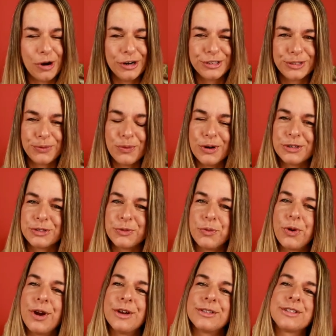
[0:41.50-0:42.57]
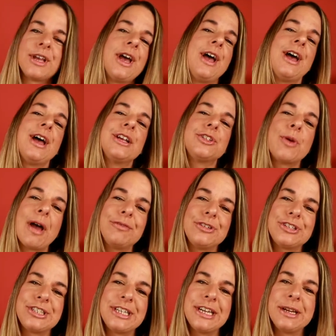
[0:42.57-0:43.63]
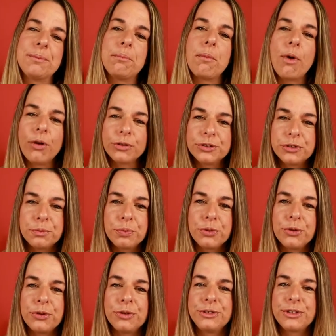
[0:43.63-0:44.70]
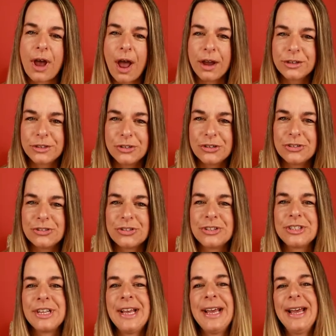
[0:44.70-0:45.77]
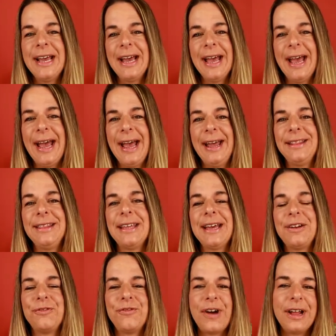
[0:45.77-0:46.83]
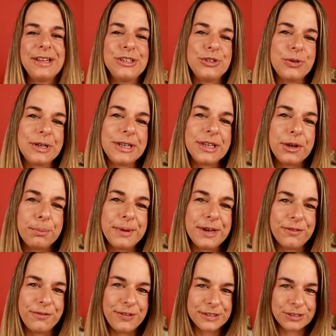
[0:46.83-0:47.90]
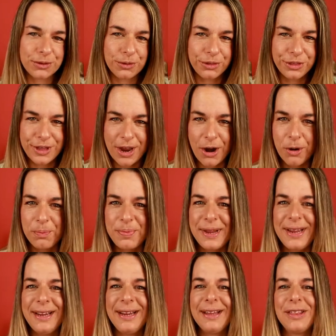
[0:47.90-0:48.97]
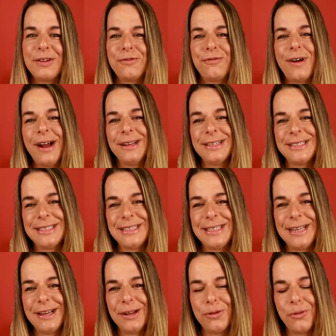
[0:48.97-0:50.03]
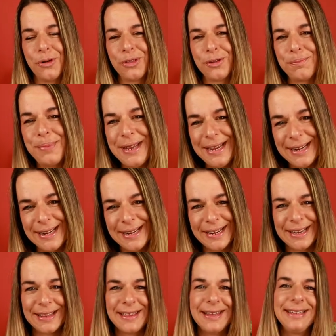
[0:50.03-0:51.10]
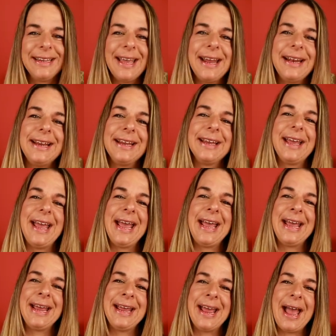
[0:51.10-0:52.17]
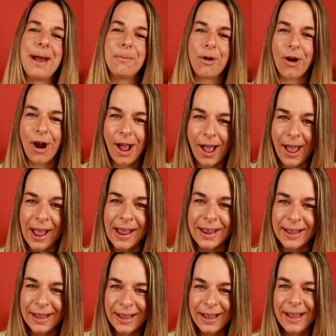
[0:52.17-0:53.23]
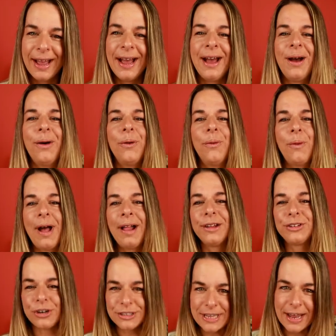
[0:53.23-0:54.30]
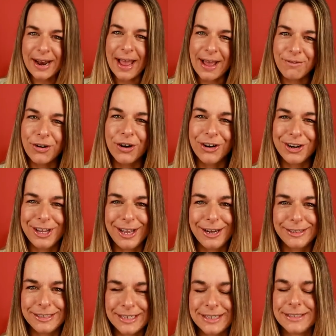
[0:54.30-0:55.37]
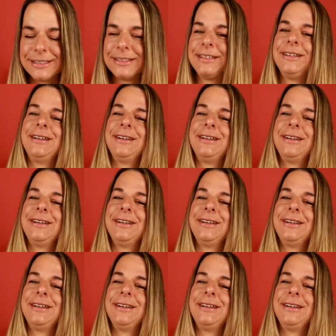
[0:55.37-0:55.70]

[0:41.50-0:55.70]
worse and worse and worse. So after seeing multiple doctors and then finally doing a little bit of physical therapy and then finally seeing an orthopedic and then getting a MRI, well, it turns out I have a herniated disc.